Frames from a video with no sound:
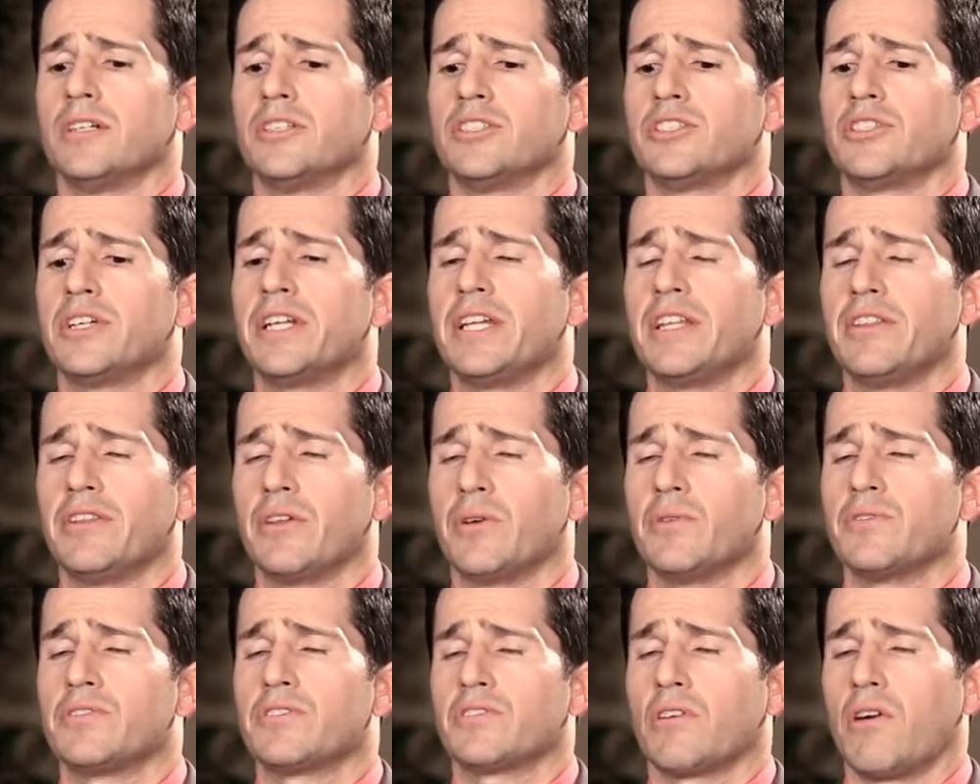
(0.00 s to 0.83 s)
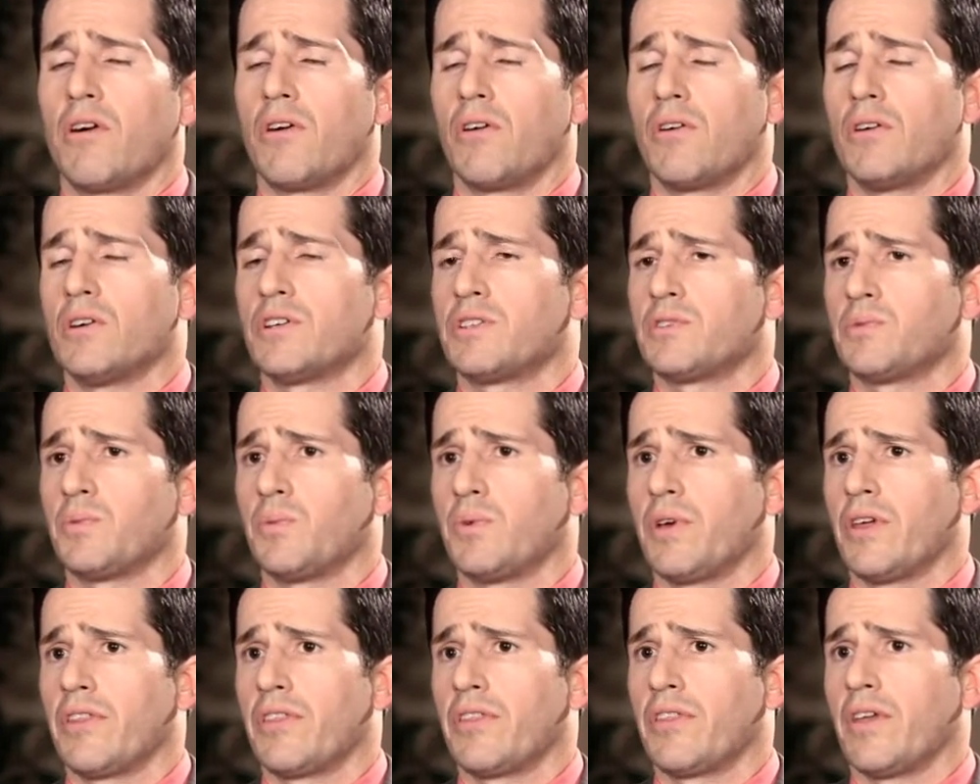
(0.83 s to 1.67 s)
treating those scars
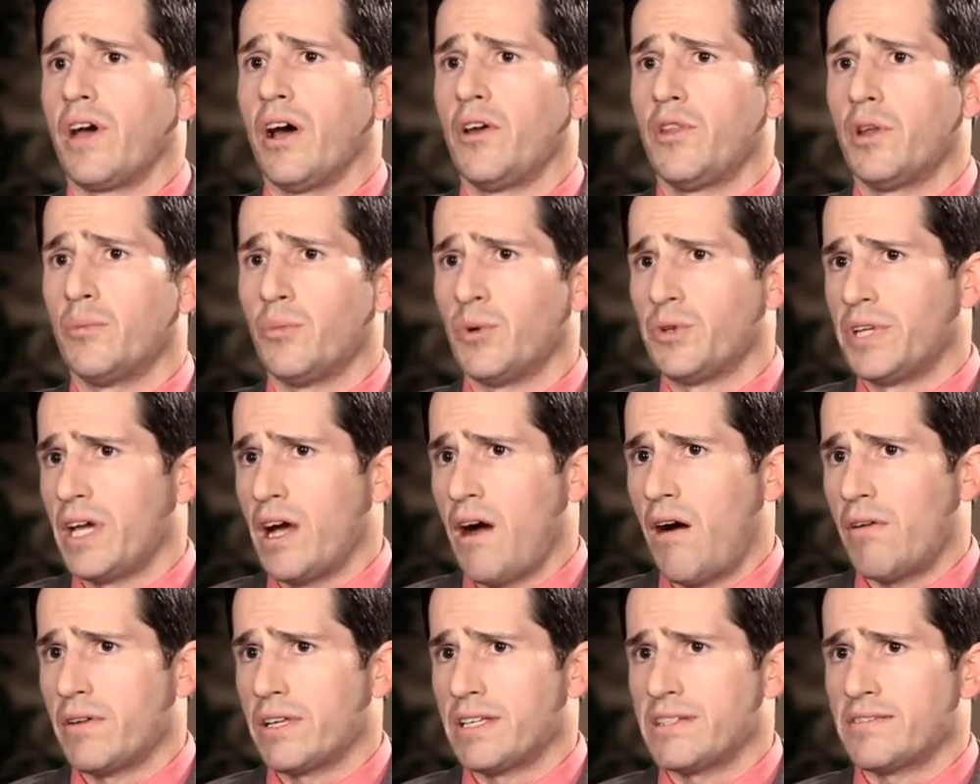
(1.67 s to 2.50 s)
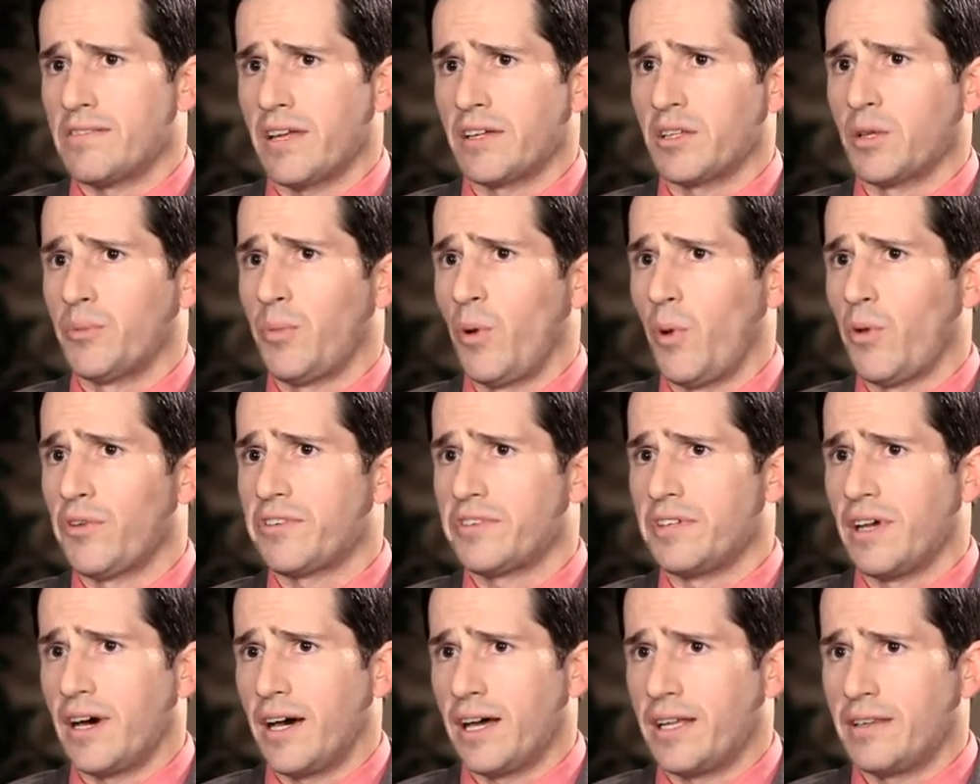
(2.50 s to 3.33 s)
with other modalities like a pulse
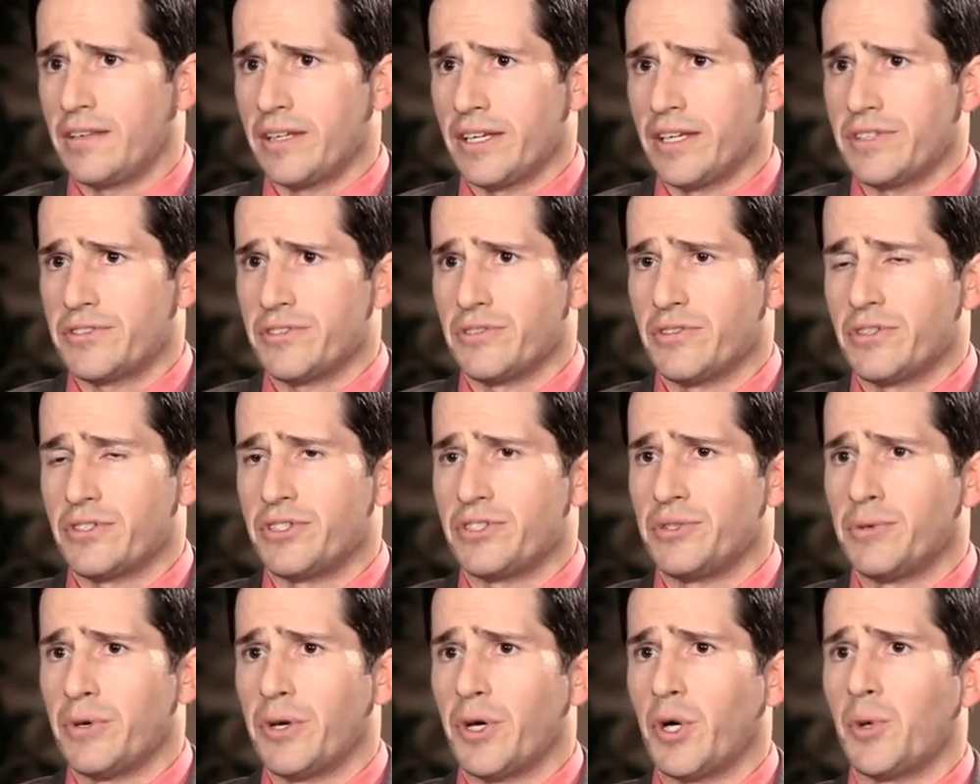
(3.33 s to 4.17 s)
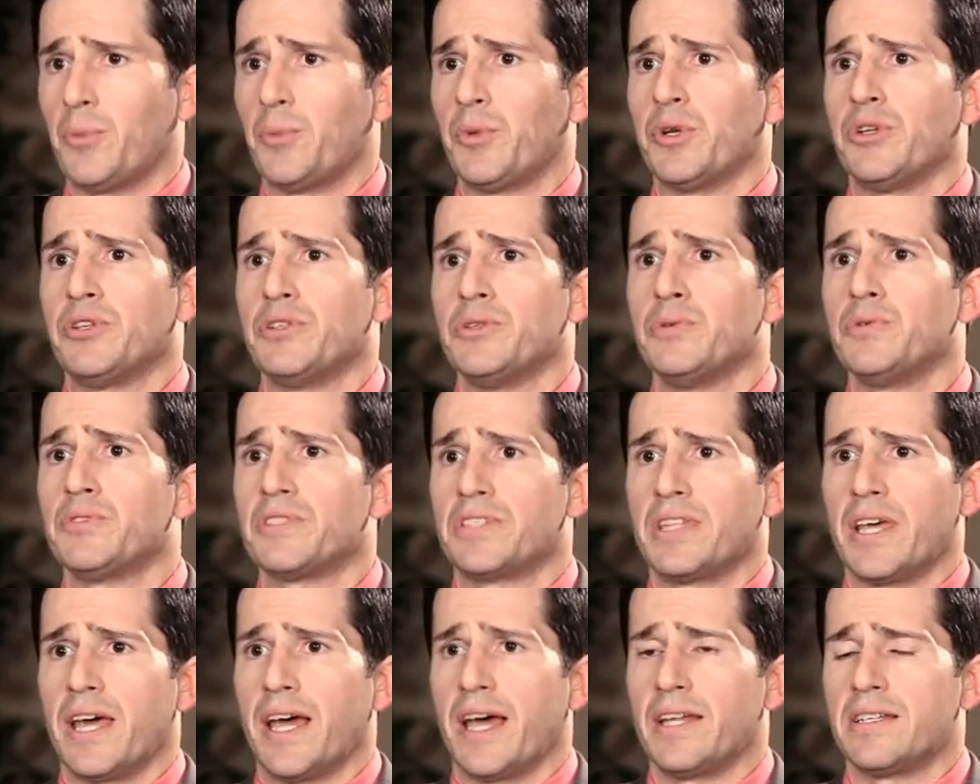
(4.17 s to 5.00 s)
dye laser to help reduce
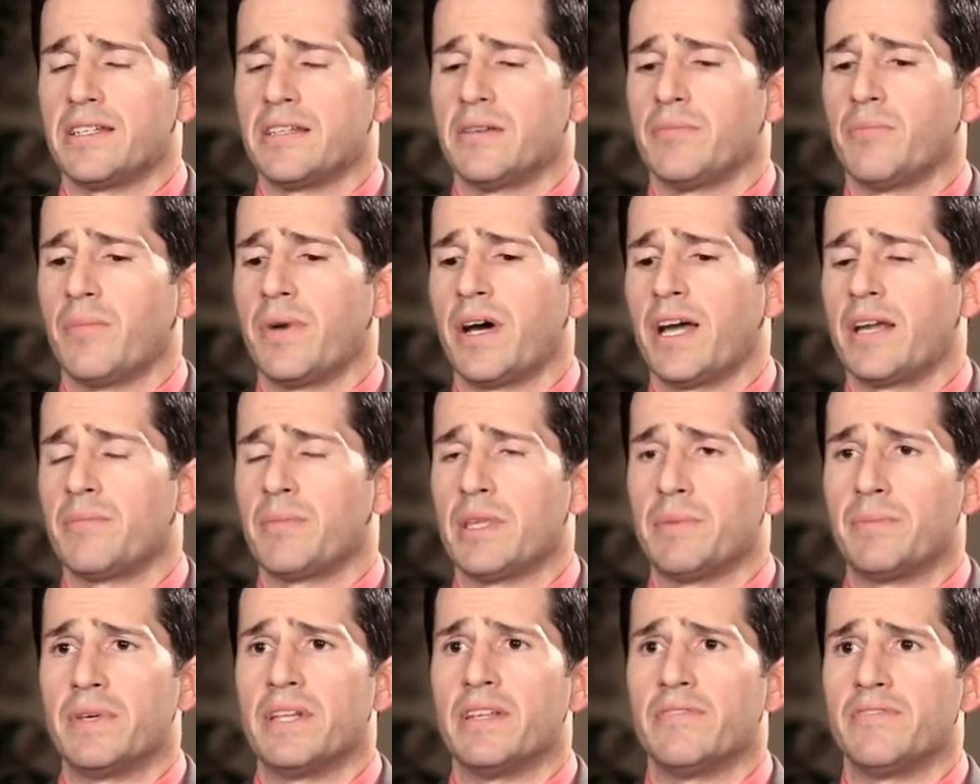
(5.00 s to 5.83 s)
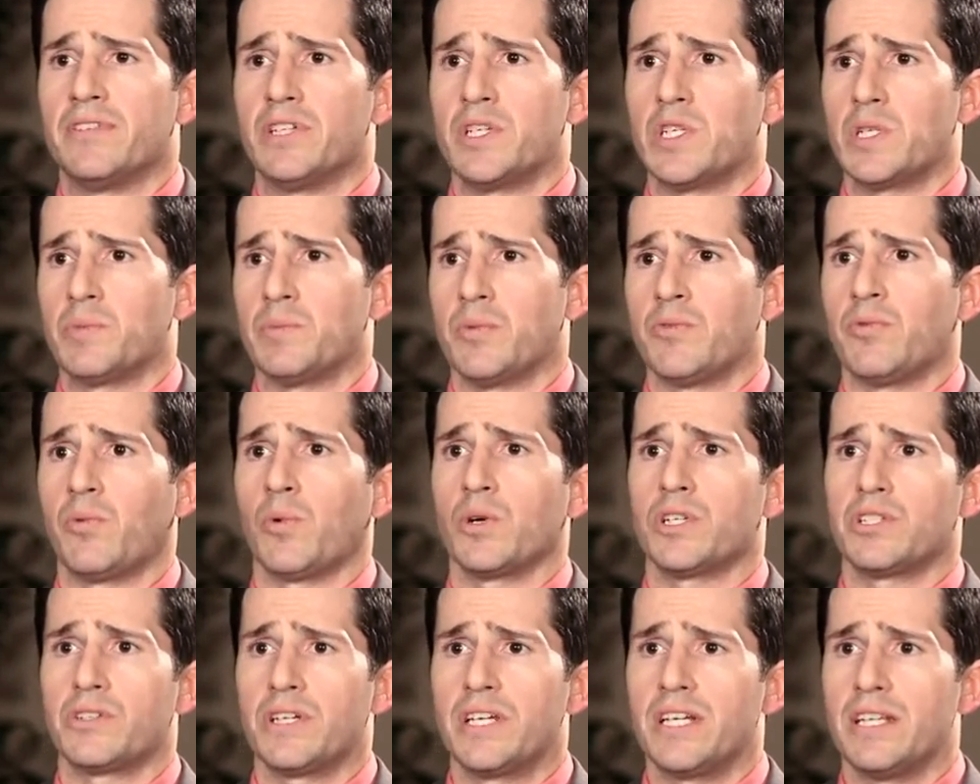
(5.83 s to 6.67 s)
that might be beneficial
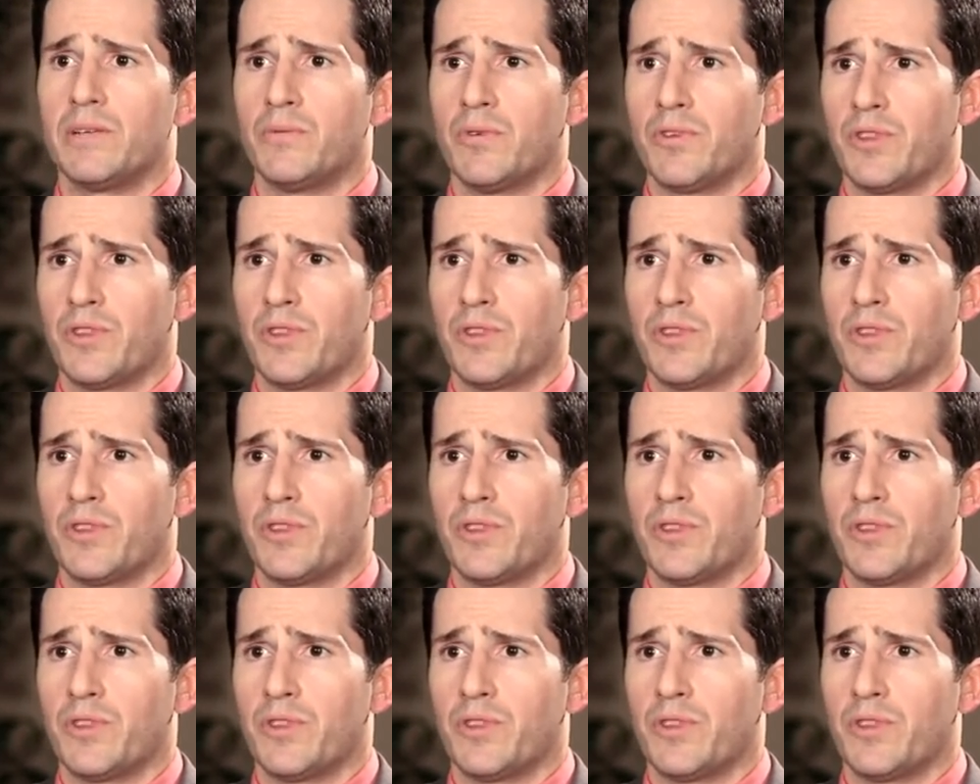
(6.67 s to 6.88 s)
before treating